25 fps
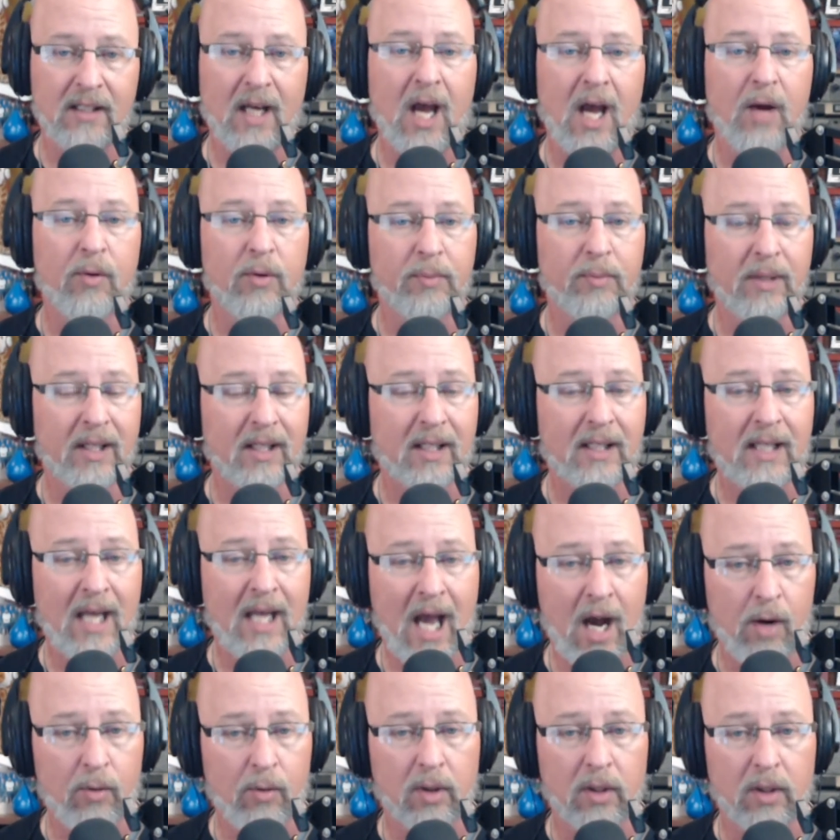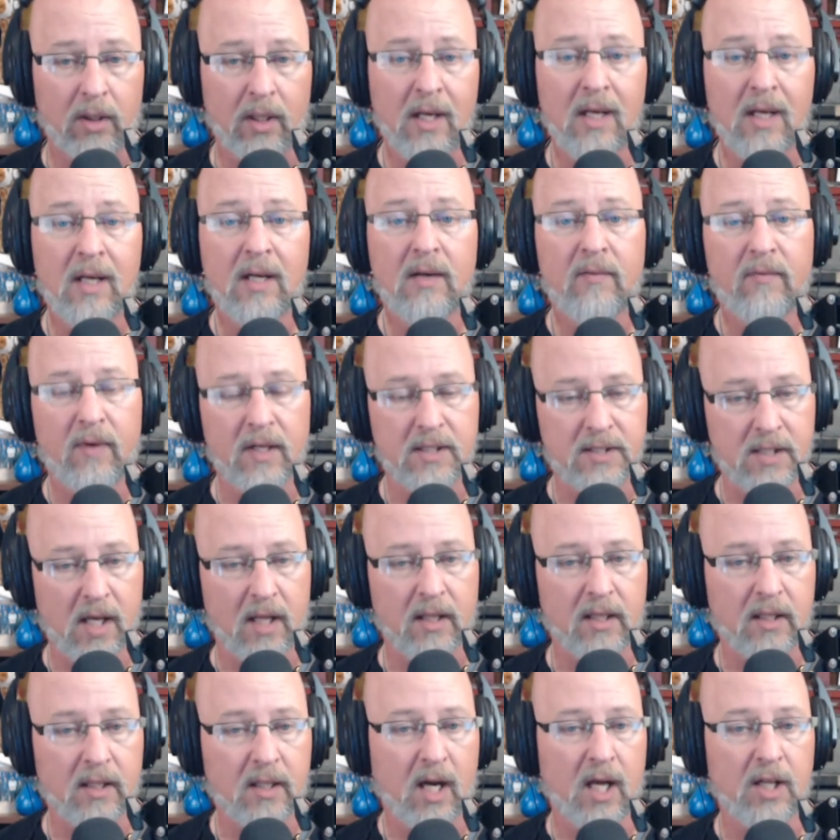I would be a coward if I saw
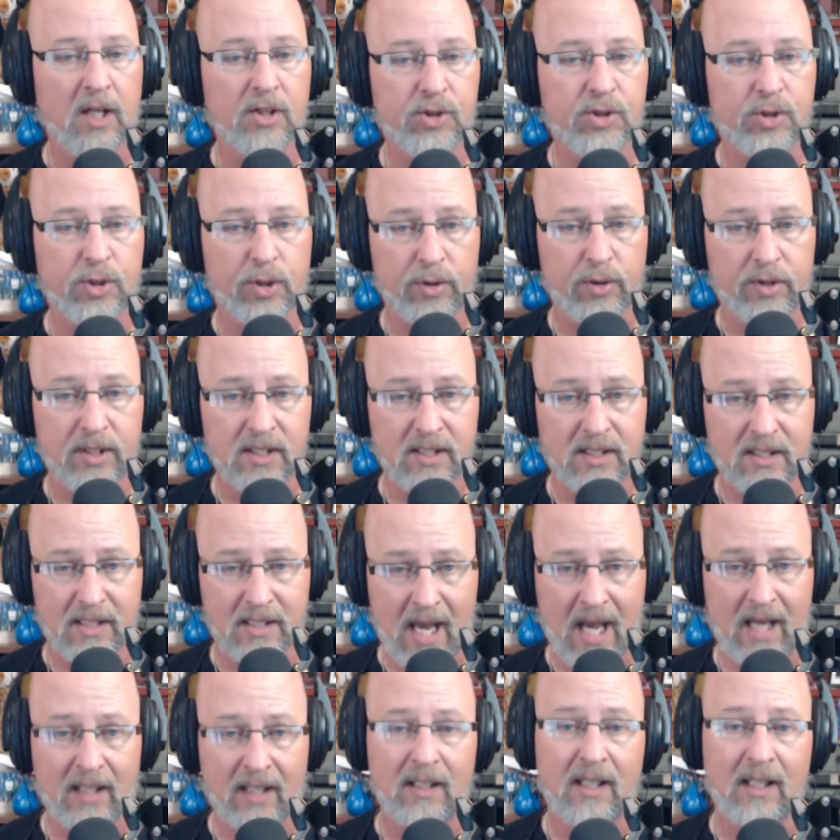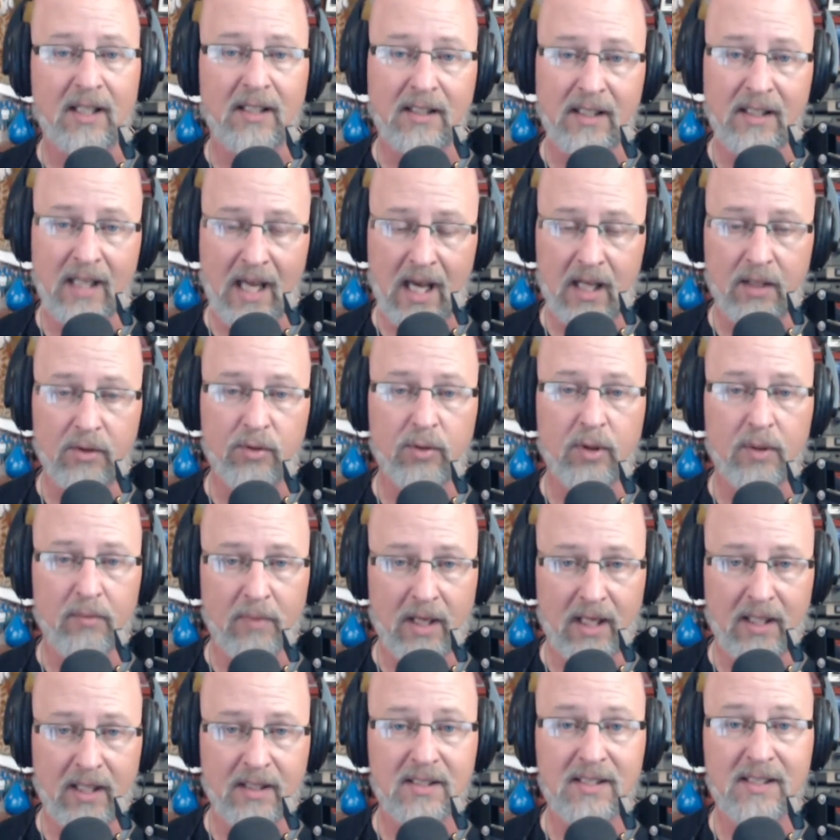that God's truth is attacked and yet
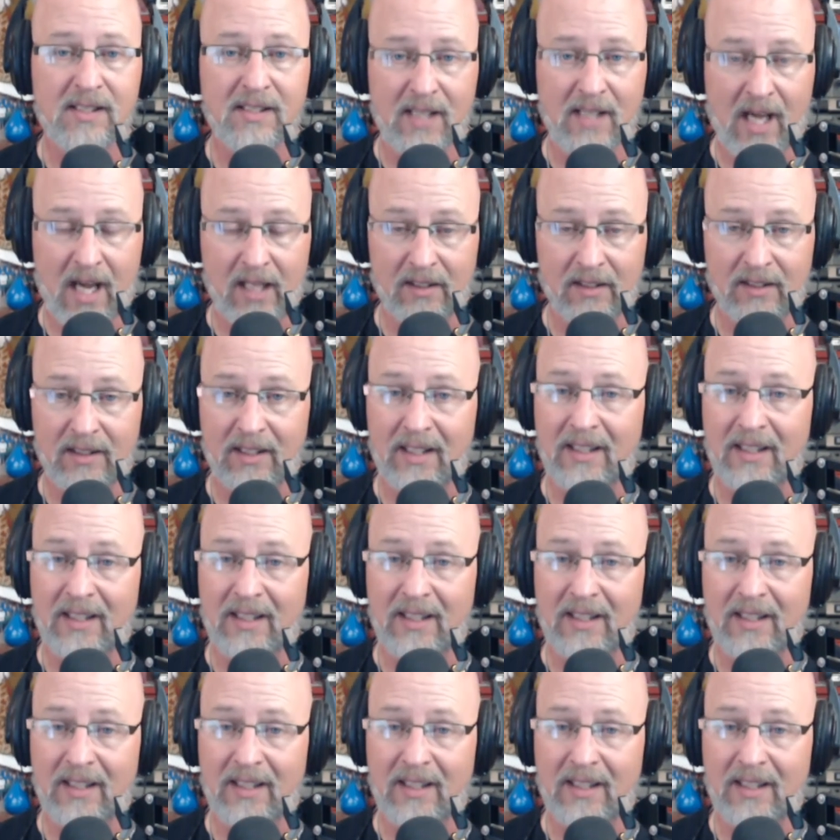remains silent.